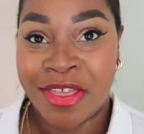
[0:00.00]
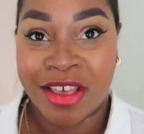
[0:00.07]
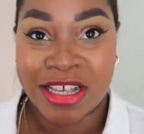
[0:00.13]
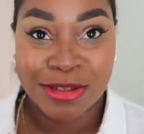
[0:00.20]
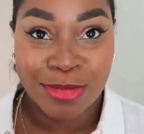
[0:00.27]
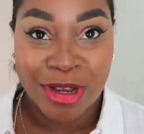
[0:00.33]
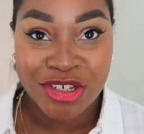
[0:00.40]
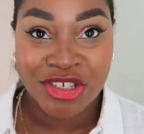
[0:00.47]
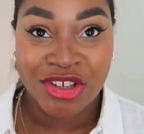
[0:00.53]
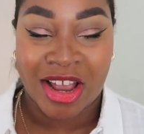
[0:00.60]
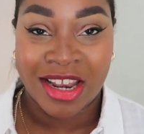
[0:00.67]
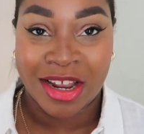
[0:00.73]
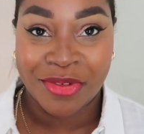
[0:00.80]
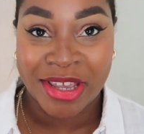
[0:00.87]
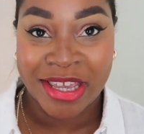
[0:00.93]
that as much as
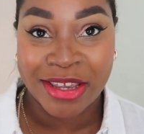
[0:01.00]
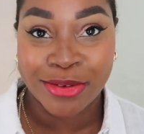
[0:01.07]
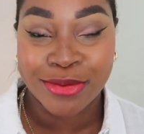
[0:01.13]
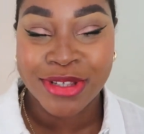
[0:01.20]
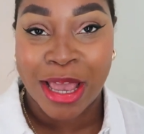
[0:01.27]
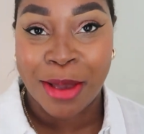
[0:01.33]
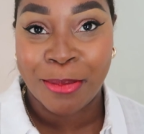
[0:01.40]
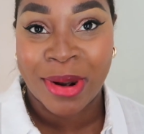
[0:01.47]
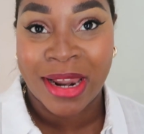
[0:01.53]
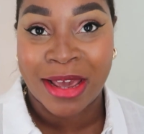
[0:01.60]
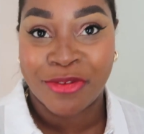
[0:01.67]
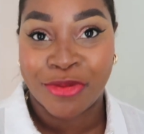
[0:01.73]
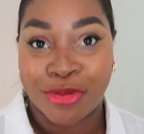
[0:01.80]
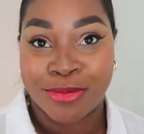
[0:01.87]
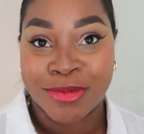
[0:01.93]
I love heels and
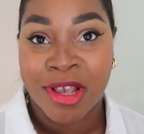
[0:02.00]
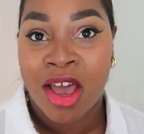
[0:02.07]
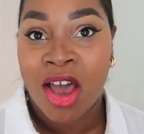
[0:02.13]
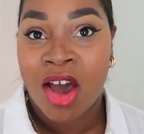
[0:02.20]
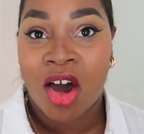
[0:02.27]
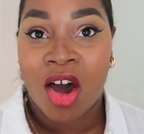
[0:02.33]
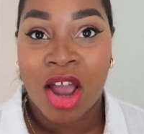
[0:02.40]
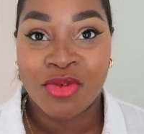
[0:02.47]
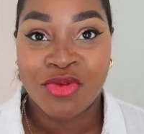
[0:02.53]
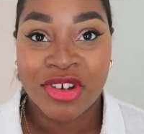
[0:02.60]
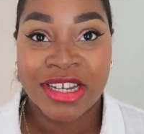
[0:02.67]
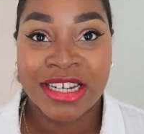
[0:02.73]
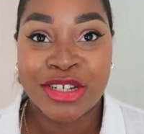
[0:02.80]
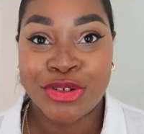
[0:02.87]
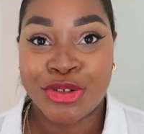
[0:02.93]
platforms, I
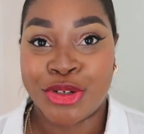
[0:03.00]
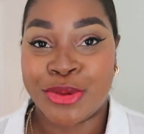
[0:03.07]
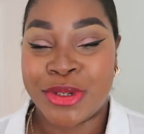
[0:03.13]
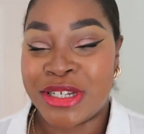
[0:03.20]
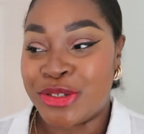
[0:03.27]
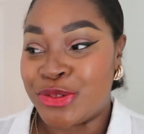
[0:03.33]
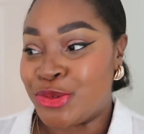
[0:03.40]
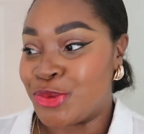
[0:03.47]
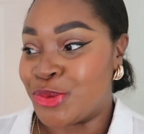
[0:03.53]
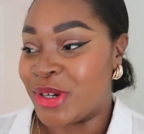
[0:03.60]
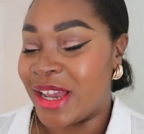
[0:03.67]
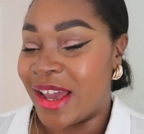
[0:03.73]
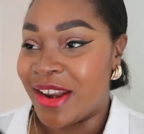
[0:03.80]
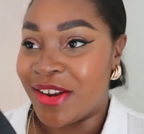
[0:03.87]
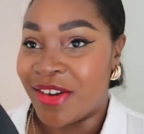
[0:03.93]
really do
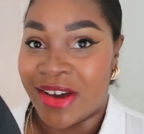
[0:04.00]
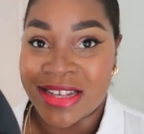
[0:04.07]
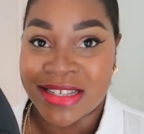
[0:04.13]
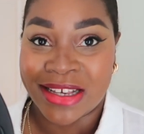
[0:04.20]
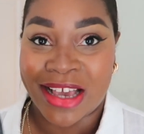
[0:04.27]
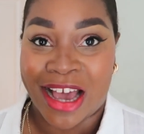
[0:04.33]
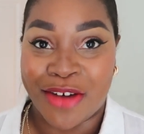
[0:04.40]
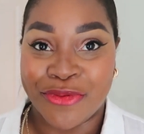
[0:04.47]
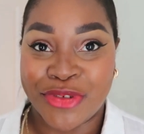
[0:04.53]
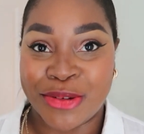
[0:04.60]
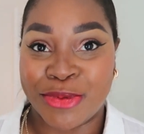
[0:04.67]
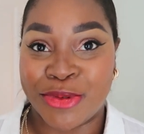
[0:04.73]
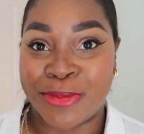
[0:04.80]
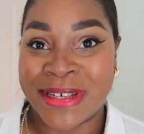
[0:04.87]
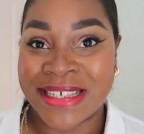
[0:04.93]
enjoy a nice,
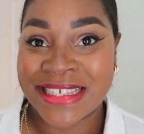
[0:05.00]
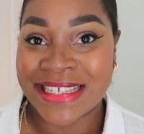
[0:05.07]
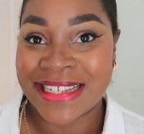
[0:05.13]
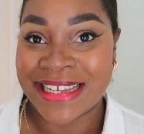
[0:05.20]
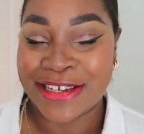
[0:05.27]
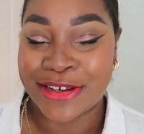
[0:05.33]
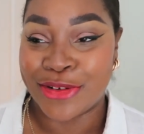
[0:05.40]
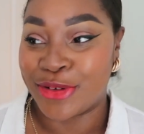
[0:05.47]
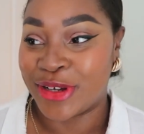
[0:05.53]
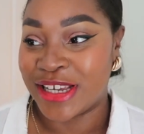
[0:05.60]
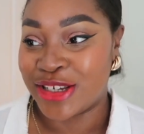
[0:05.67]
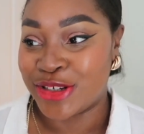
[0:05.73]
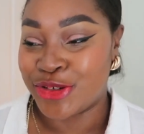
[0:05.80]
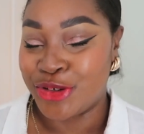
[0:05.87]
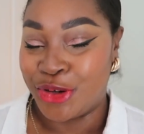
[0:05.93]
comfortable but sleek
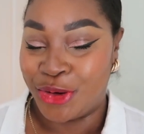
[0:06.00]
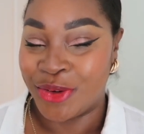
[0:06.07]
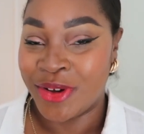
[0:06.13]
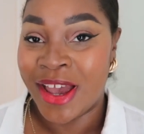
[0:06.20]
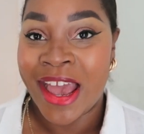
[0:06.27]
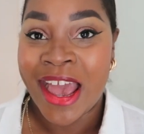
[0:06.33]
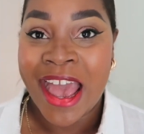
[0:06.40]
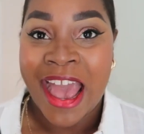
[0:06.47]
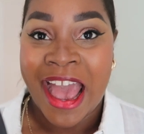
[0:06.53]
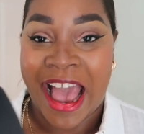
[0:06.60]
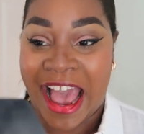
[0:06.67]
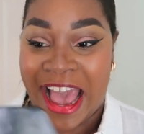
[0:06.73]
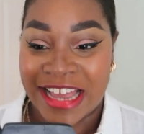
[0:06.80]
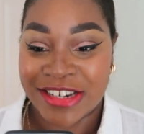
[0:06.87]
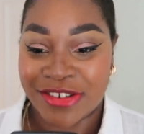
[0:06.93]
looking shoe.
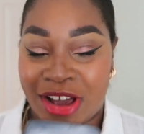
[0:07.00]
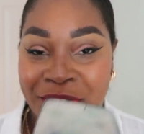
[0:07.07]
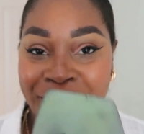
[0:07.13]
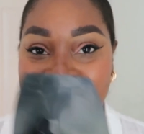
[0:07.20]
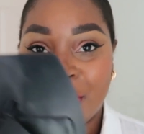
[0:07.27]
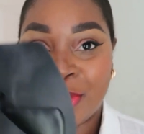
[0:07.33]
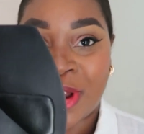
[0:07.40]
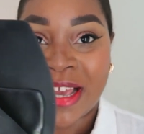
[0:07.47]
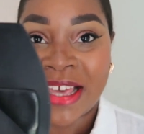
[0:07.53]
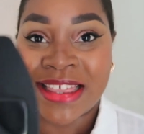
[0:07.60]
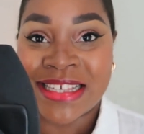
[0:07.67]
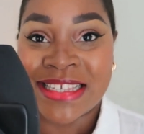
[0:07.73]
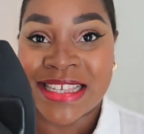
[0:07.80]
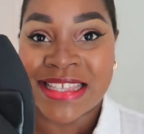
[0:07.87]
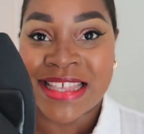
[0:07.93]
And I feel like
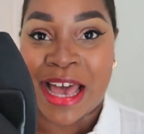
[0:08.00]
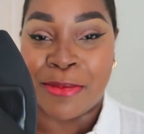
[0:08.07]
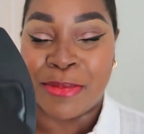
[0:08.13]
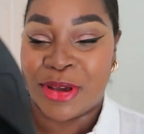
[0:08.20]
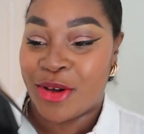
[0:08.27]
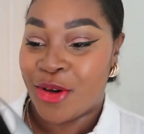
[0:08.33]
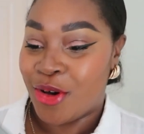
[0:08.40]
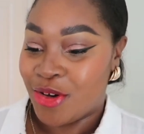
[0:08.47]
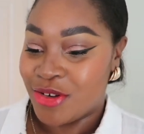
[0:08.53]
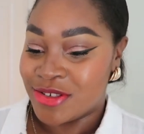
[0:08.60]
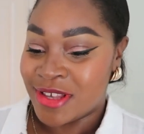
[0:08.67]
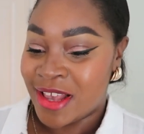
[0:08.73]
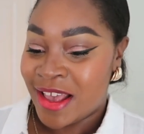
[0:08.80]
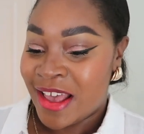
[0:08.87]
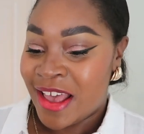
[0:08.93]
this is that
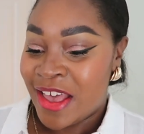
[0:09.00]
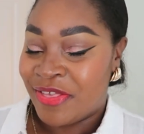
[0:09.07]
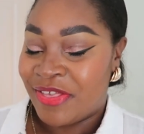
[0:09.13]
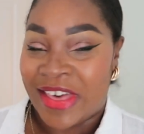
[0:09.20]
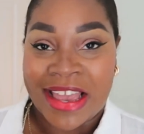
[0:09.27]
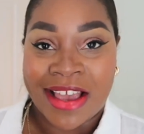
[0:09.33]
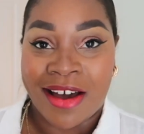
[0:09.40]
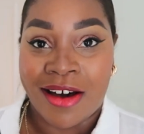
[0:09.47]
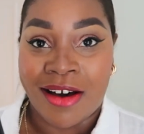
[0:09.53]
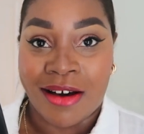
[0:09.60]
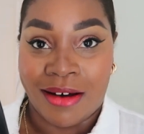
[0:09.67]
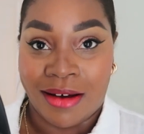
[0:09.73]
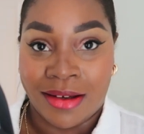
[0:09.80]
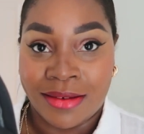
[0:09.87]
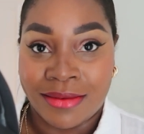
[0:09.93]
because they
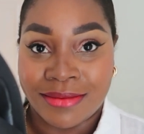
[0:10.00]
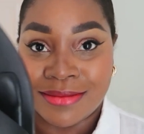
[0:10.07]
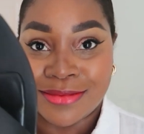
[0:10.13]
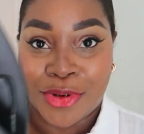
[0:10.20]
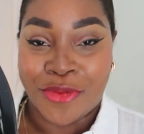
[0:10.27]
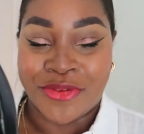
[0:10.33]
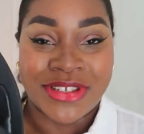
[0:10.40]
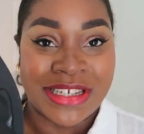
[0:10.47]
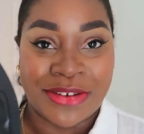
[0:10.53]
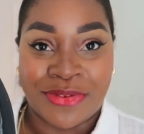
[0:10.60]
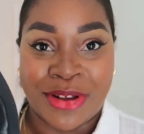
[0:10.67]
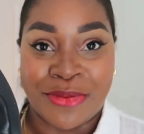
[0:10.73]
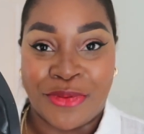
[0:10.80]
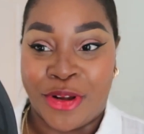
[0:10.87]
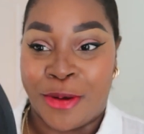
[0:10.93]
are obviously
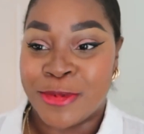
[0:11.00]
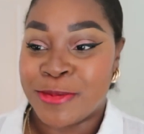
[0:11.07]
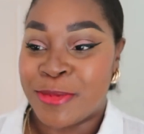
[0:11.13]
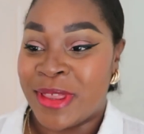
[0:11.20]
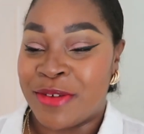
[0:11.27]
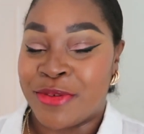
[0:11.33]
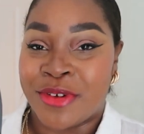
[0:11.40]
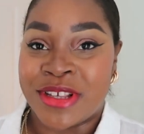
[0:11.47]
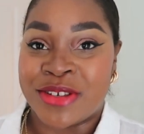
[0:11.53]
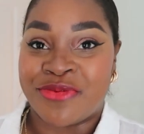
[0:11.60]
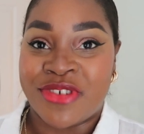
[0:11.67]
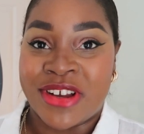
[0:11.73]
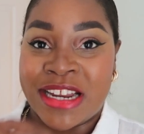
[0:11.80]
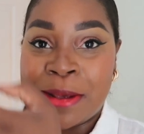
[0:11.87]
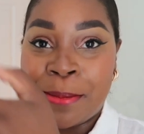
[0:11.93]
flip-flops, but they've got this
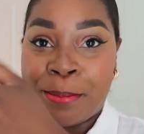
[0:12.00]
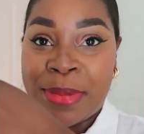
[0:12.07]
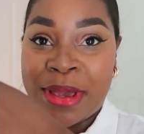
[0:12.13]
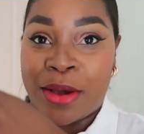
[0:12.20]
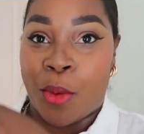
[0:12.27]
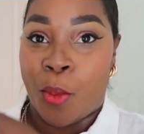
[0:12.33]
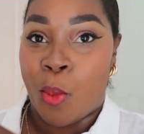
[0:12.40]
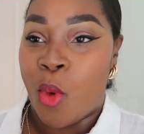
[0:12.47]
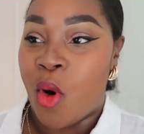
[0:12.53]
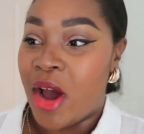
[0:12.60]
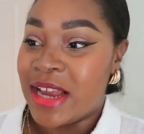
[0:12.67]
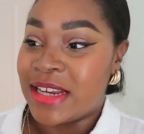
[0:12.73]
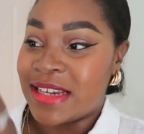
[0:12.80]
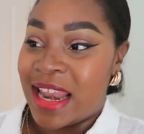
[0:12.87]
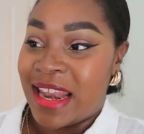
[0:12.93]
really big
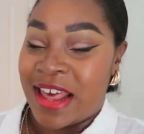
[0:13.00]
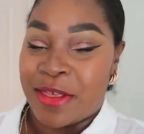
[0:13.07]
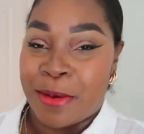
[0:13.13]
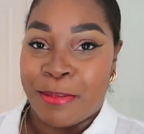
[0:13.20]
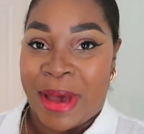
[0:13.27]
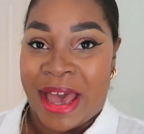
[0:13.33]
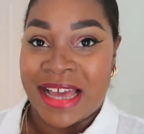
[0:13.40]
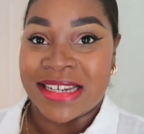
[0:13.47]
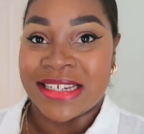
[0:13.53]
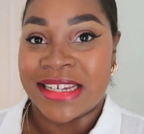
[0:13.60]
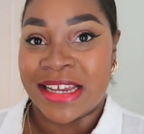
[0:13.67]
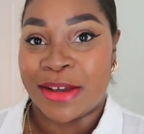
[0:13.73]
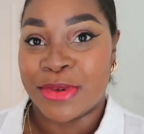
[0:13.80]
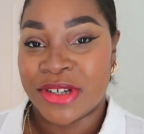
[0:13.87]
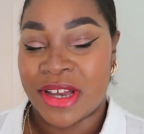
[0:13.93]
wide leather band
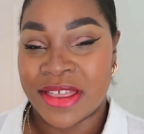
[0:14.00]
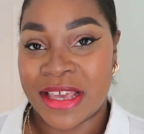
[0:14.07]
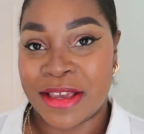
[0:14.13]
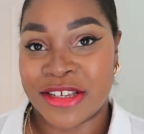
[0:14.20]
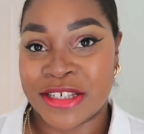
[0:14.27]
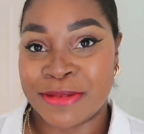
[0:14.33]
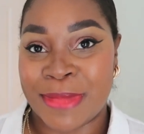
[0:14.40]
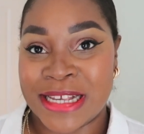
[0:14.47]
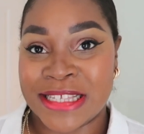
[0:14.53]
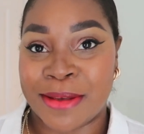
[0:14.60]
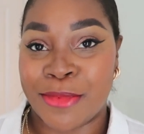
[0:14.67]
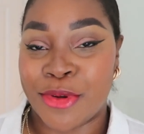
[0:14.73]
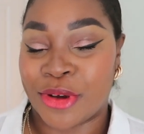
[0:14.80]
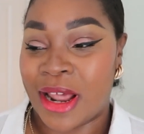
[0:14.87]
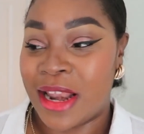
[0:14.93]
here, which I think just makes
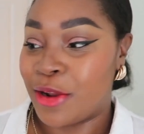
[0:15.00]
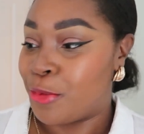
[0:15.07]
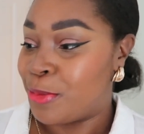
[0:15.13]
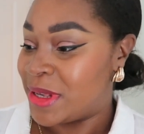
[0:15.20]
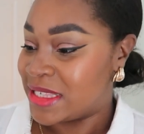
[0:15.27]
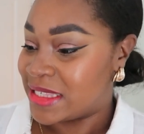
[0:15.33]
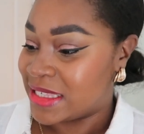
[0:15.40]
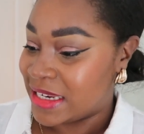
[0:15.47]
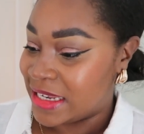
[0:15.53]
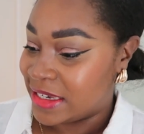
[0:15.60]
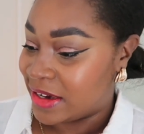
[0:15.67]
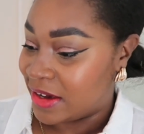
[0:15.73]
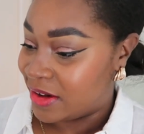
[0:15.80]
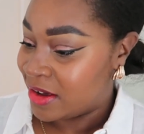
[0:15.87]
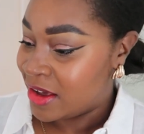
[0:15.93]
them look a little bit
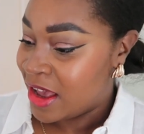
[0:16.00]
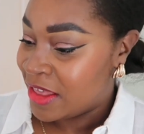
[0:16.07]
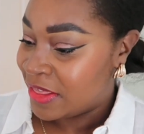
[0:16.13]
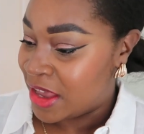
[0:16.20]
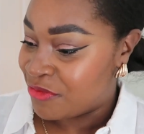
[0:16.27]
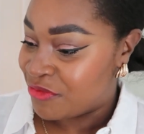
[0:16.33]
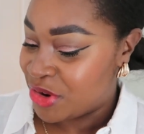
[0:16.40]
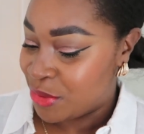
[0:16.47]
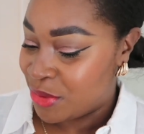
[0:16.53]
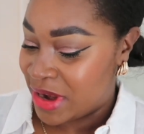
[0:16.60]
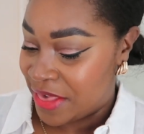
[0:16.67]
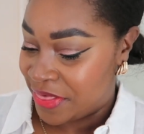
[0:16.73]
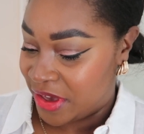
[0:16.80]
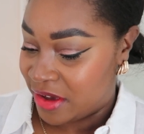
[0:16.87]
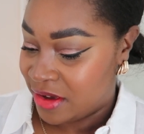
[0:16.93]
sleeker. They're real
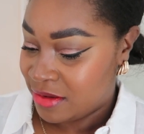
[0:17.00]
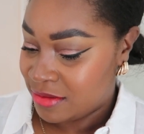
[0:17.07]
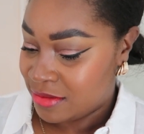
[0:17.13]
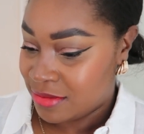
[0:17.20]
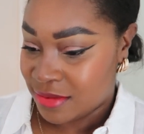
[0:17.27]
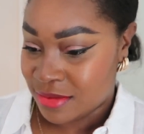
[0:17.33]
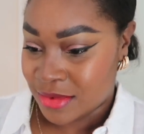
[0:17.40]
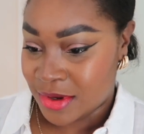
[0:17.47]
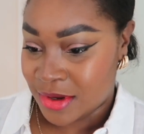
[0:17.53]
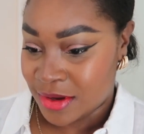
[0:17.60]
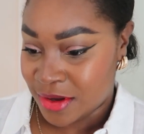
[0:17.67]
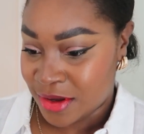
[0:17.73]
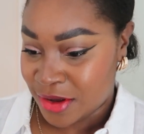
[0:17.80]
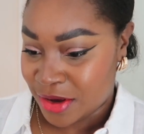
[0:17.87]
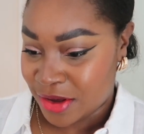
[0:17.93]
leather.
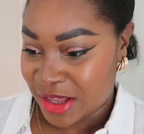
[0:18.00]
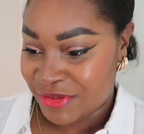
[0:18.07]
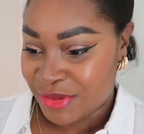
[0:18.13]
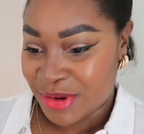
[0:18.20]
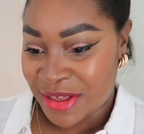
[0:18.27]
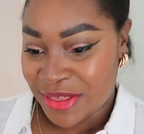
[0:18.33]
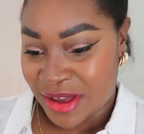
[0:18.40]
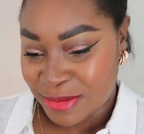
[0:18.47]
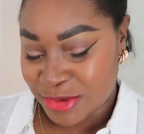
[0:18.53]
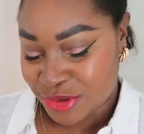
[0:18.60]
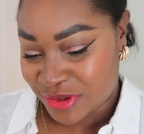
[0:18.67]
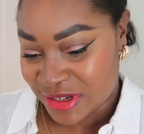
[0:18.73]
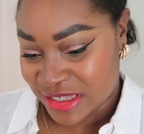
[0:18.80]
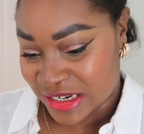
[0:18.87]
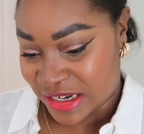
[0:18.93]
Are they real leather? I'm
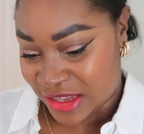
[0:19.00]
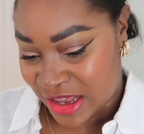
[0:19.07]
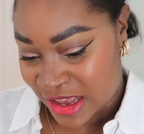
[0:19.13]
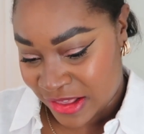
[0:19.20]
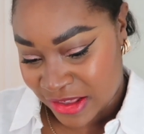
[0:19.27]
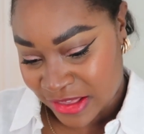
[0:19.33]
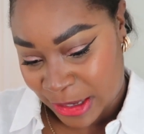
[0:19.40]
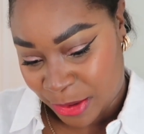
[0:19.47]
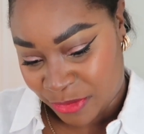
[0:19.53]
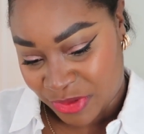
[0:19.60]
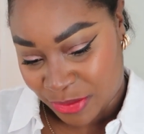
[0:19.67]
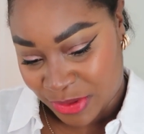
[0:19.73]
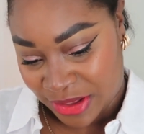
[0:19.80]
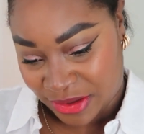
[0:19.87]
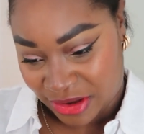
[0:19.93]
sure it said they were
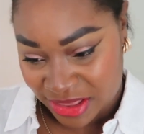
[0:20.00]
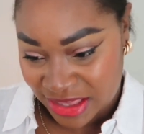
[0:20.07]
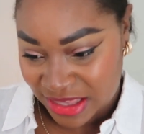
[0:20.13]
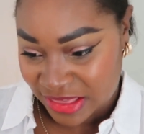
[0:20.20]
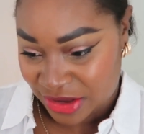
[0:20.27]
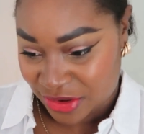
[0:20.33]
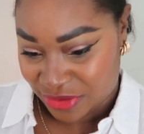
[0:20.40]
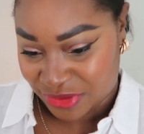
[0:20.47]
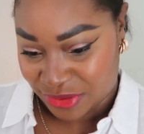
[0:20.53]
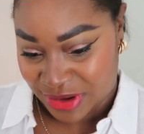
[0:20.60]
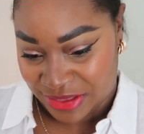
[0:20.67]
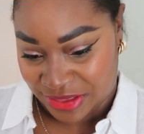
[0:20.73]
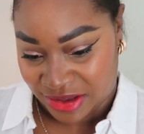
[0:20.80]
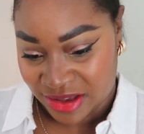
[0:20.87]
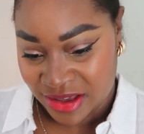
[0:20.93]
real leather. I think they are real
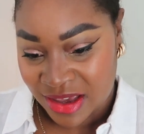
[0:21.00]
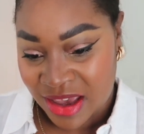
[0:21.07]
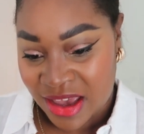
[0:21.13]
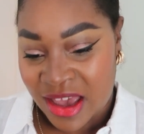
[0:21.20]
leather.